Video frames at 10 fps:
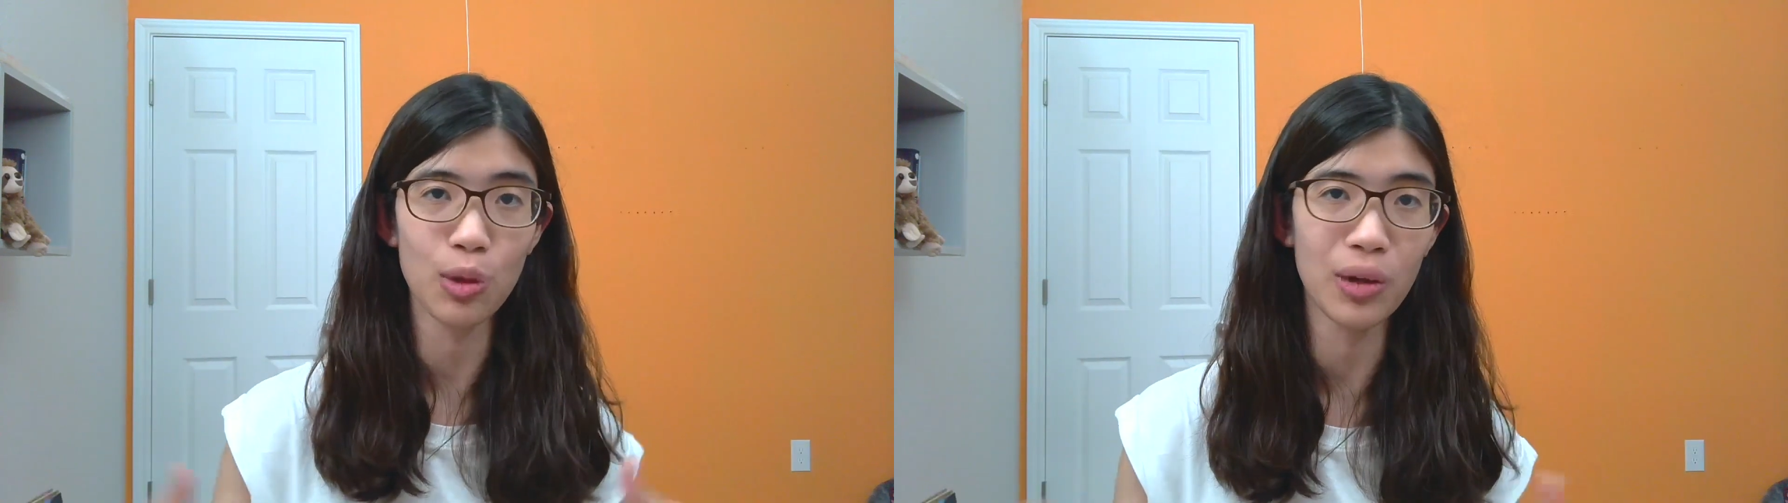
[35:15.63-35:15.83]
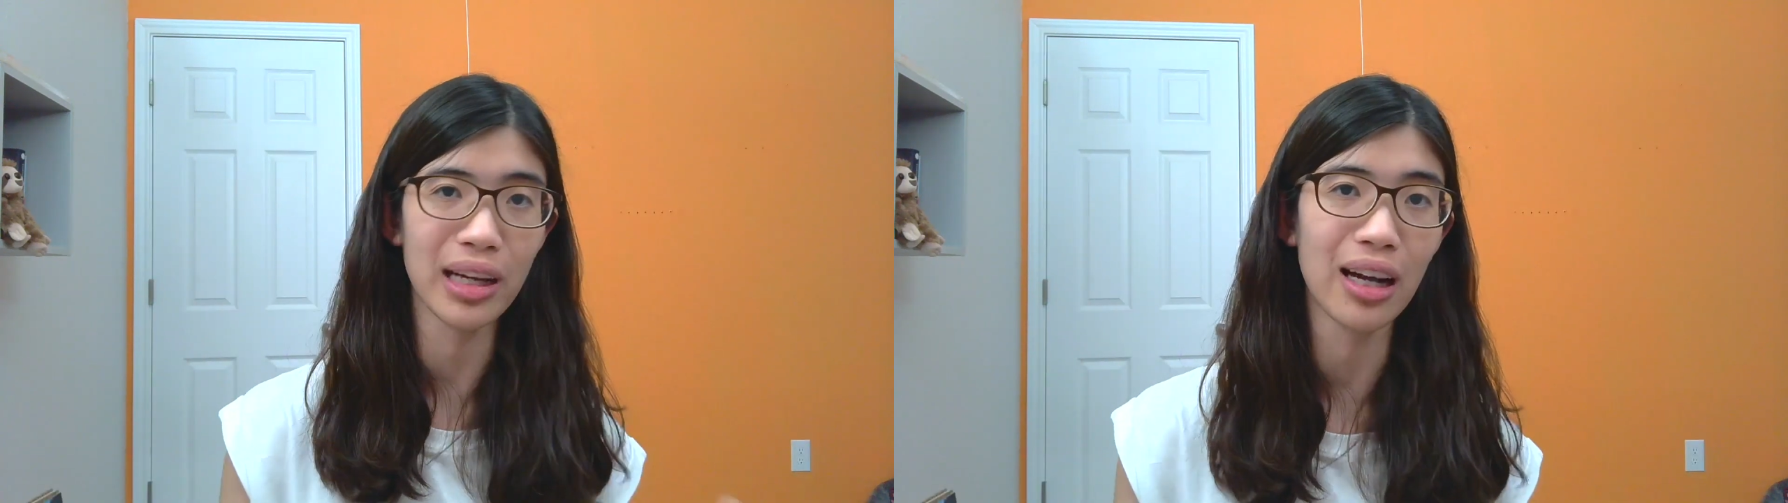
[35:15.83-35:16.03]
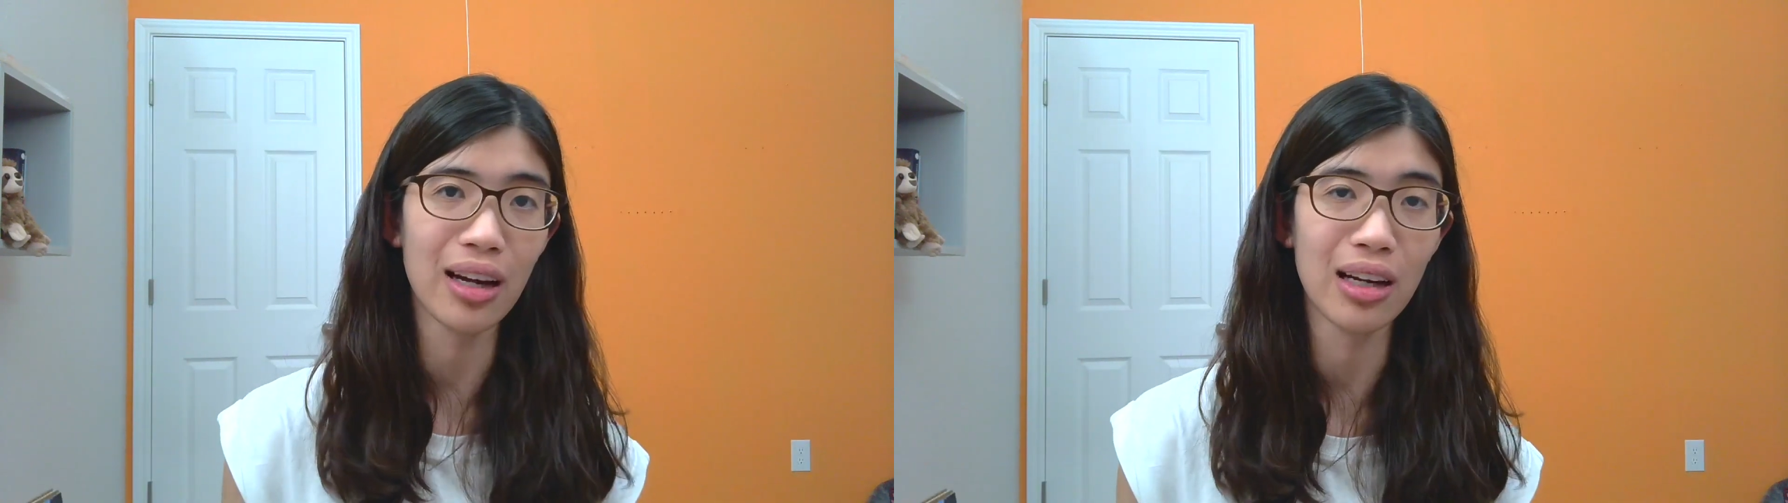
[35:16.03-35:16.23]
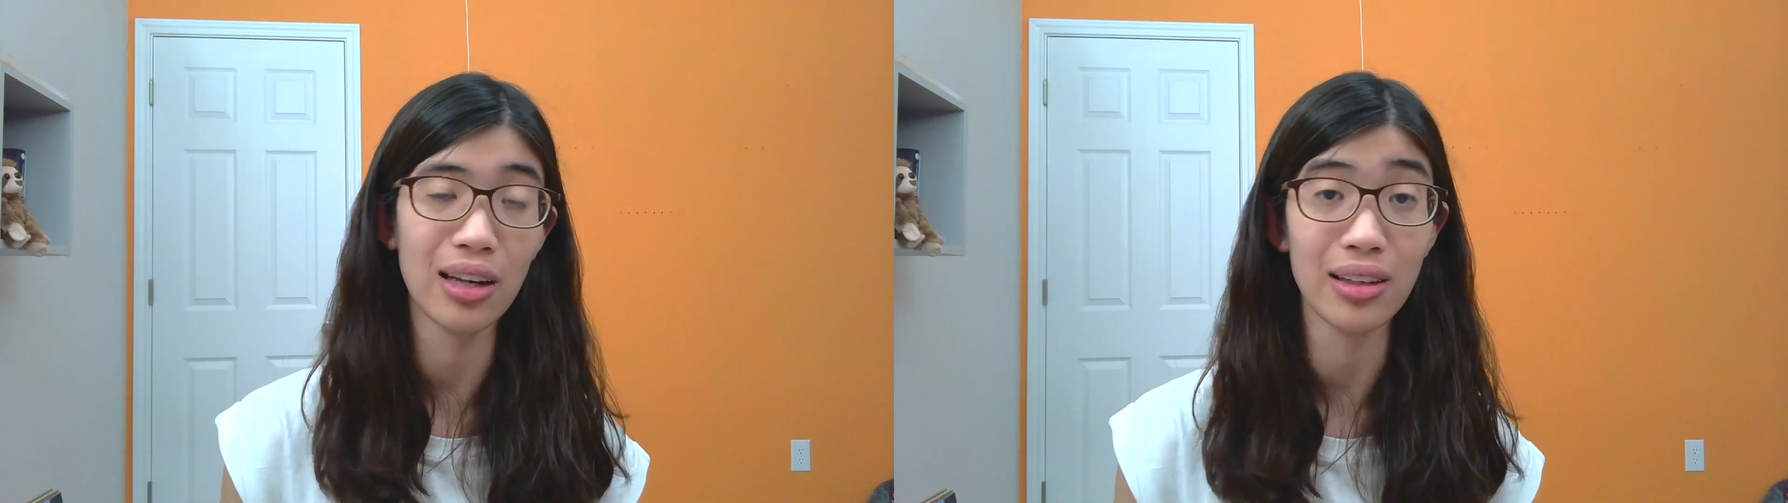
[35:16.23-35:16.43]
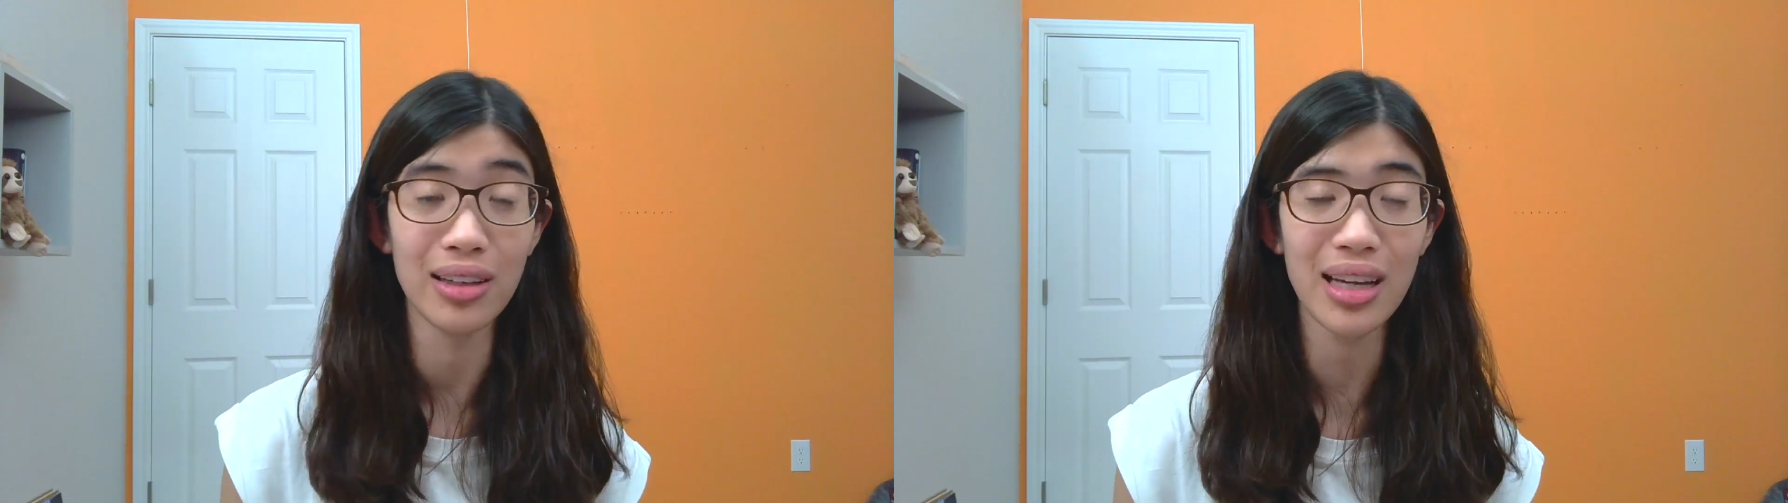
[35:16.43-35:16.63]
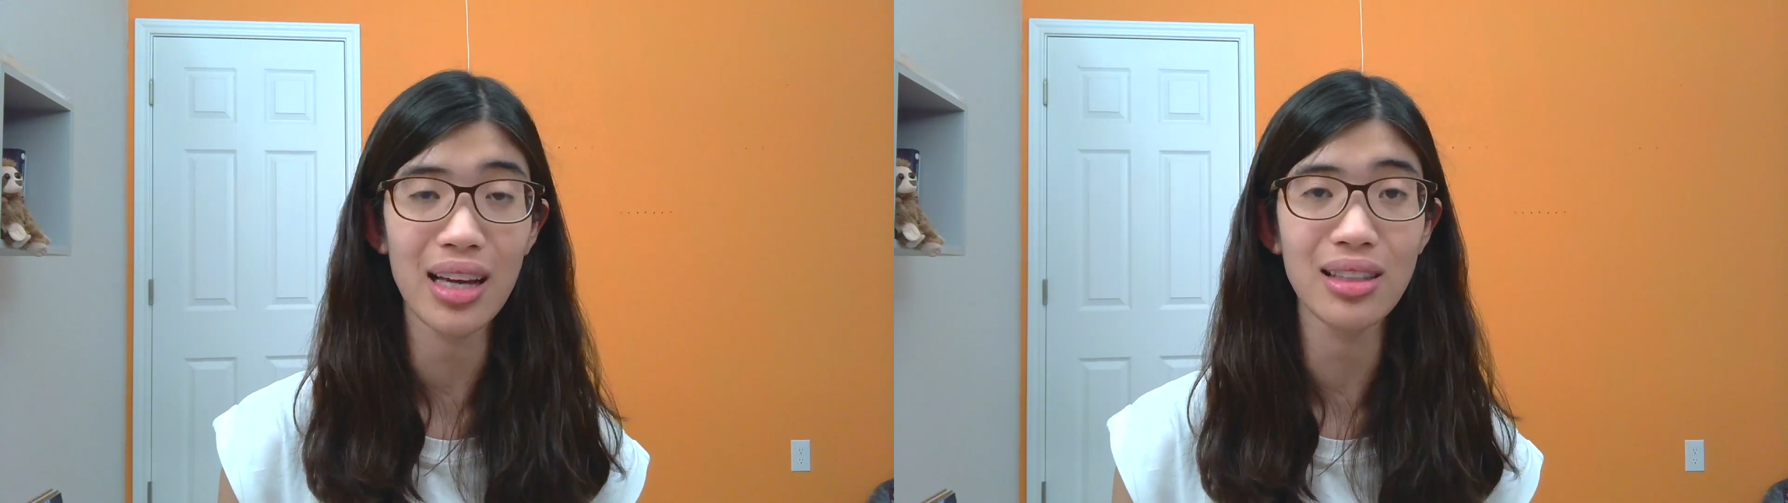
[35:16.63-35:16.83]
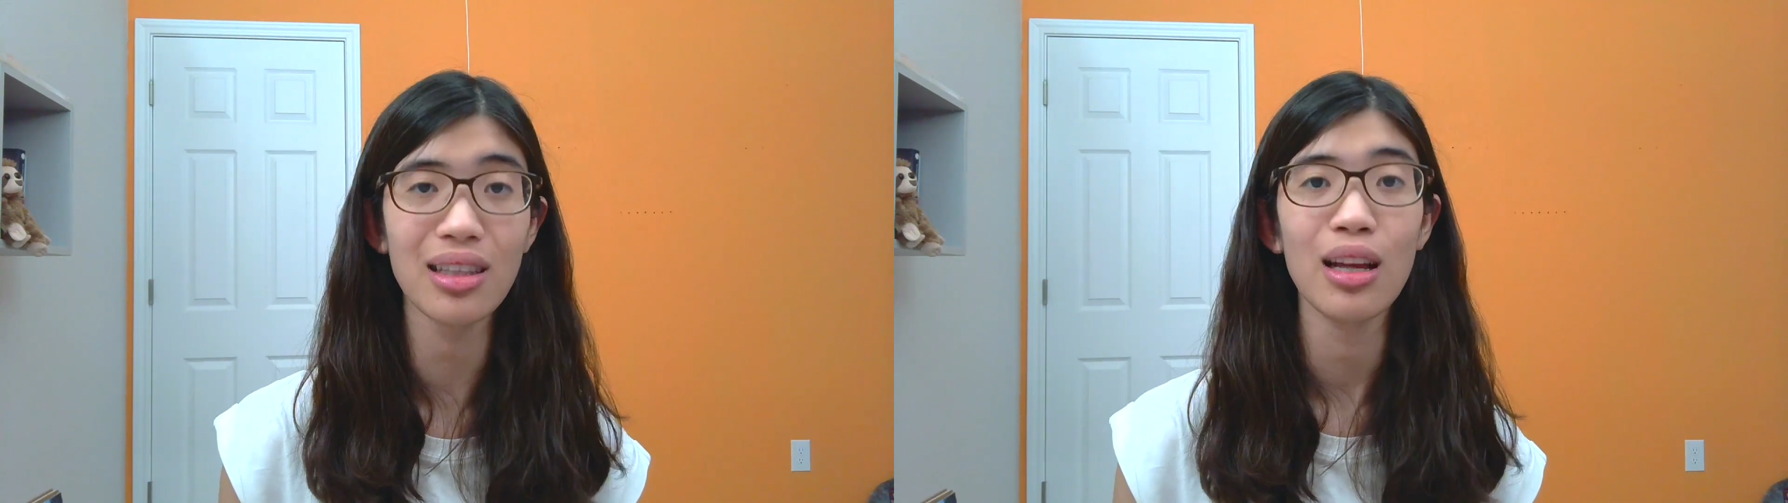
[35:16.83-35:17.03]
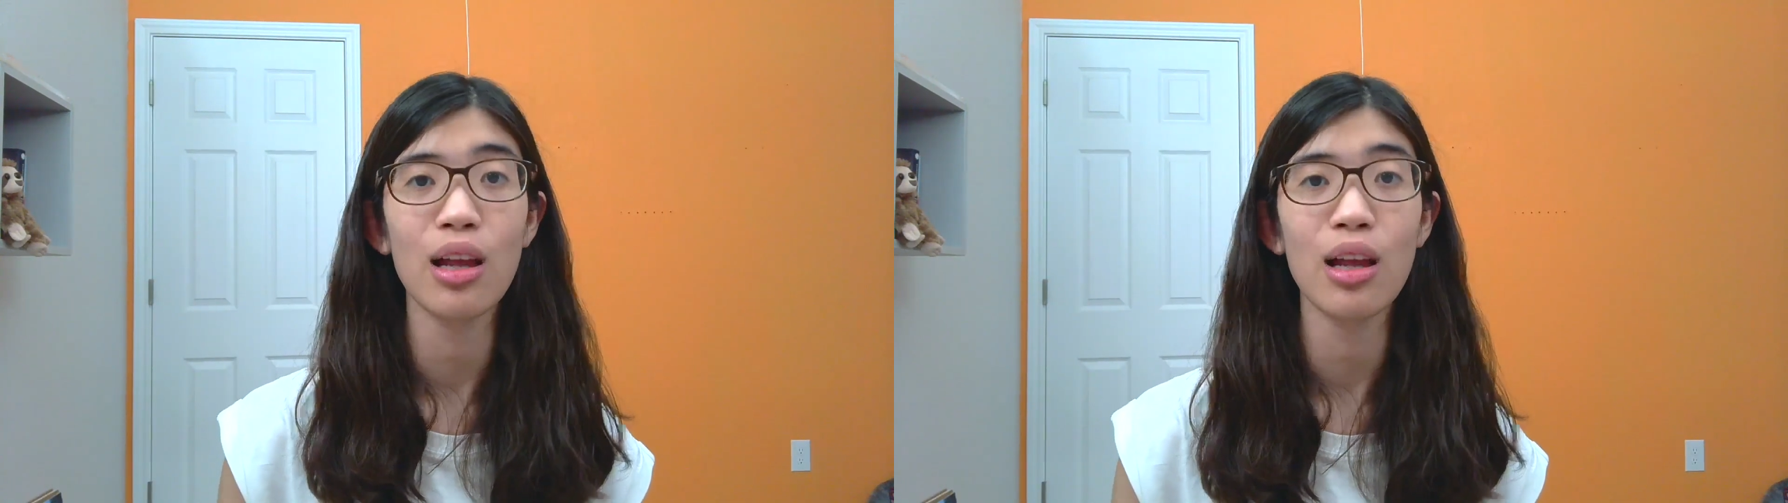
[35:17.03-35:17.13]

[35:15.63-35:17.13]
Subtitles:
working on your desk,